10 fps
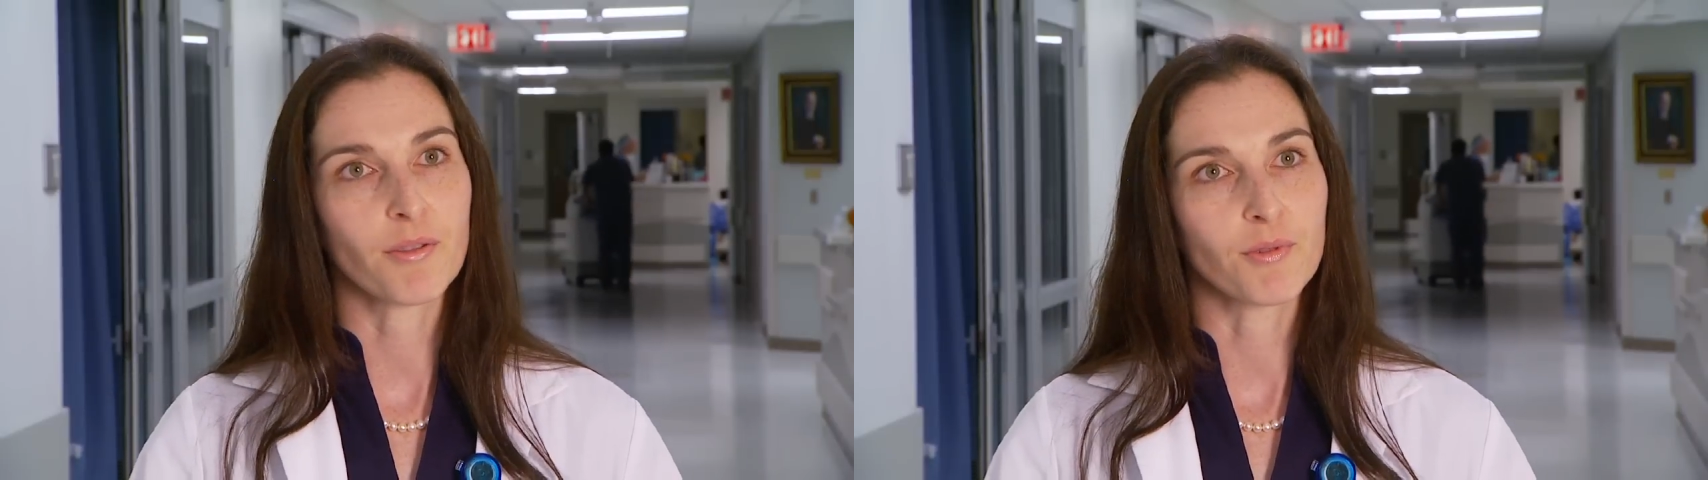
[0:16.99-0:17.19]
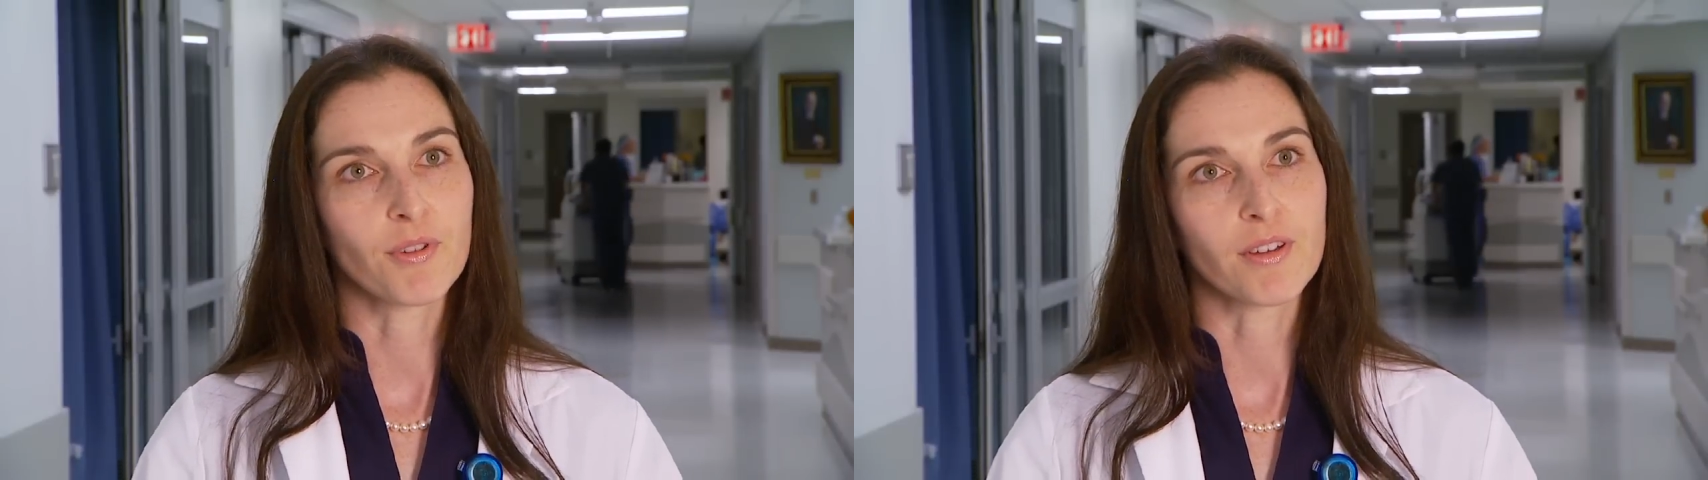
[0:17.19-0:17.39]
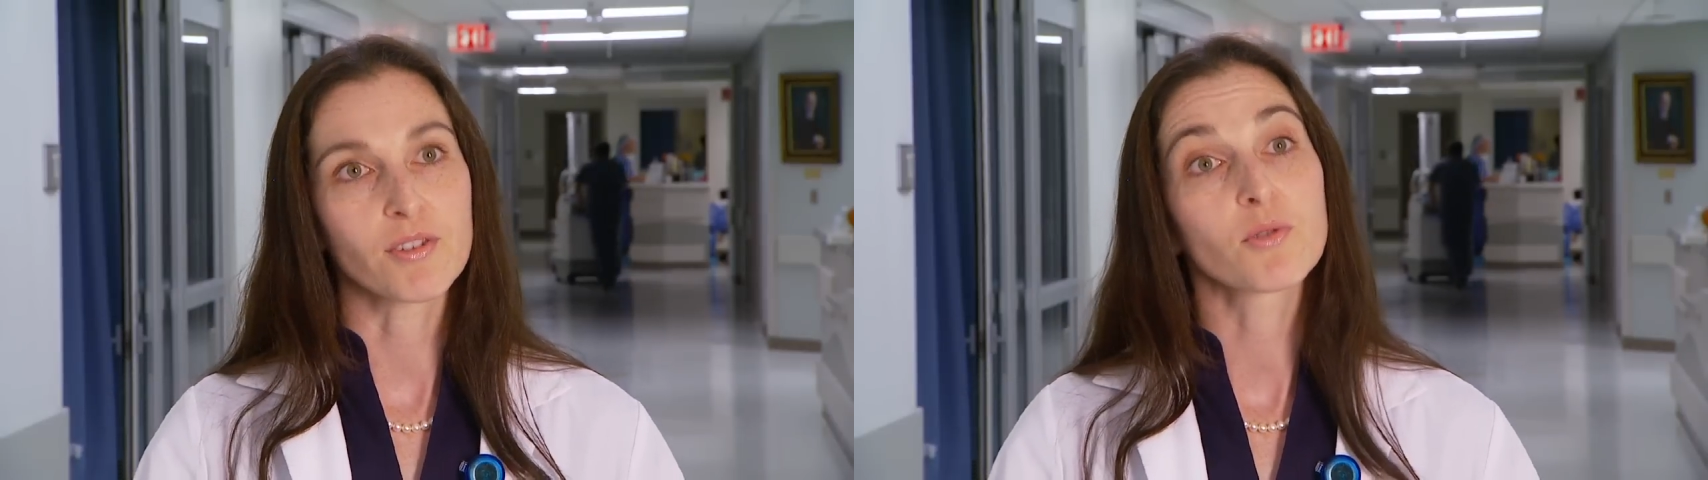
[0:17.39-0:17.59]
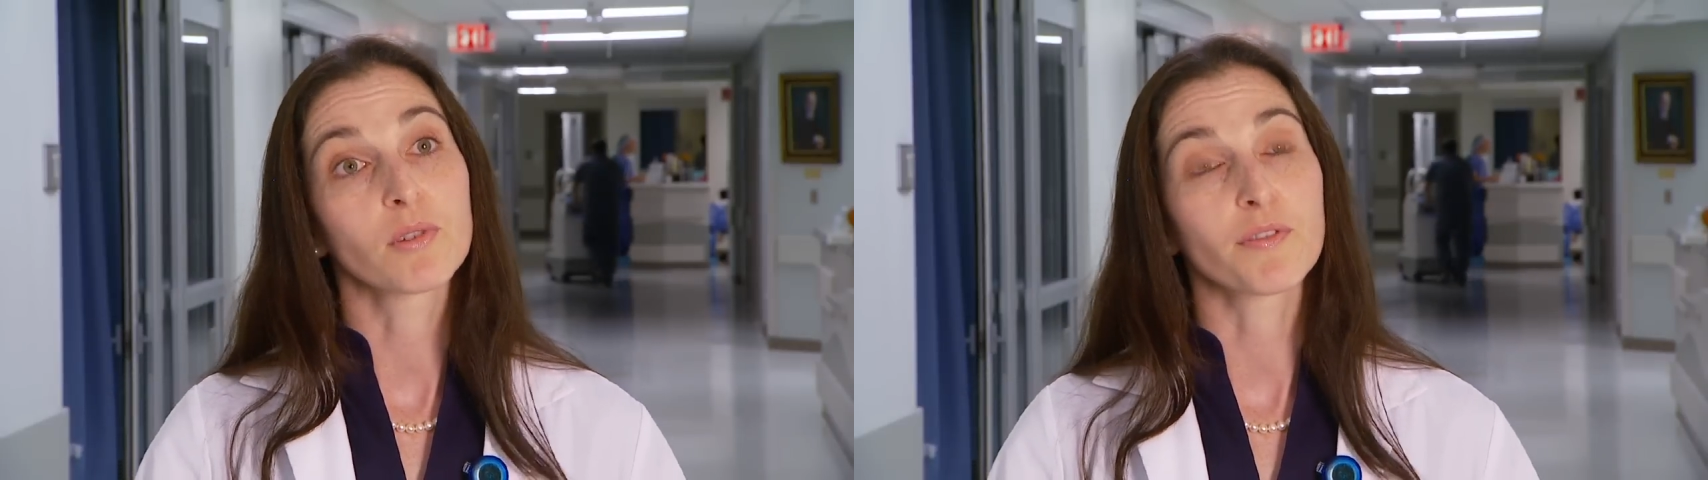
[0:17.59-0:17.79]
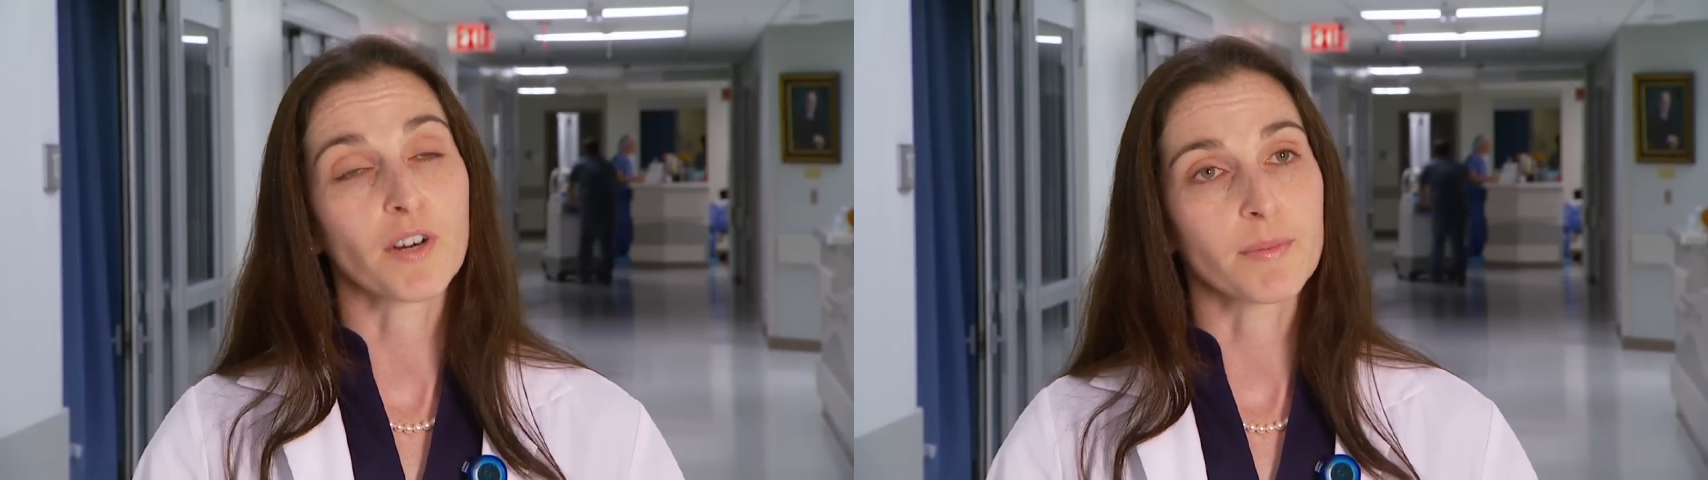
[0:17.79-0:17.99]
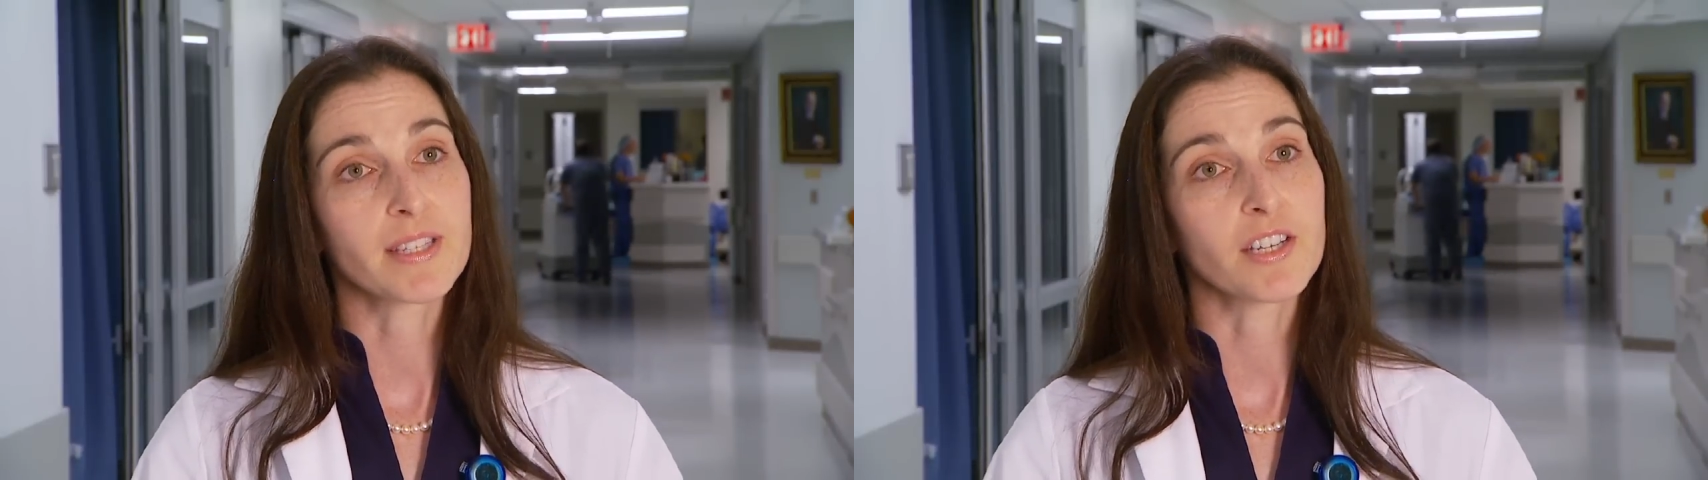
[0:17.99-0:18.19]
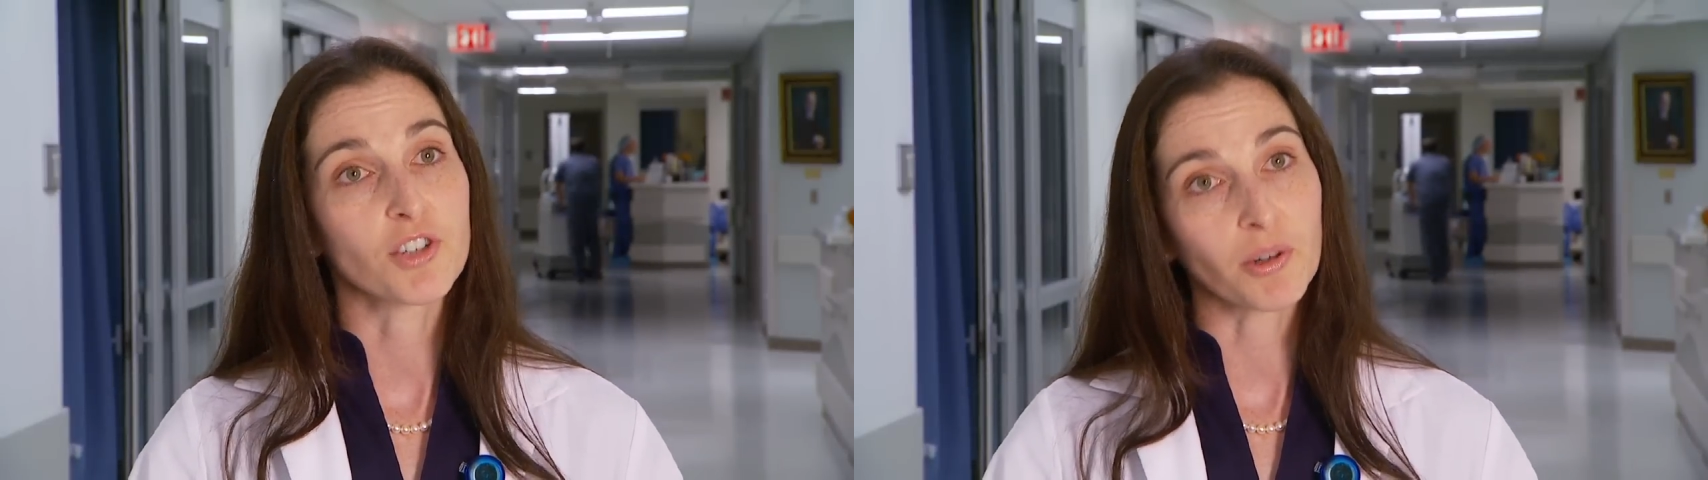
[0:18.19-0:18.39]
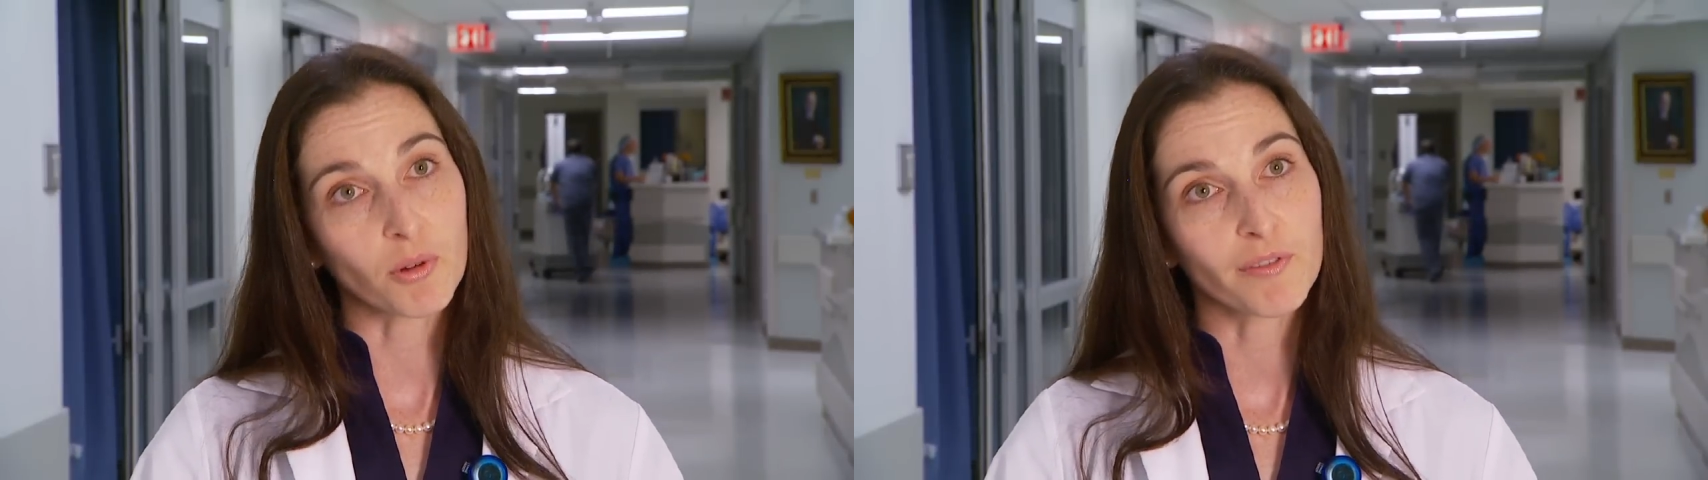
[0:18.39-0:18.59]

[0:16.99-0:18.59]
through the School of Pharmacy General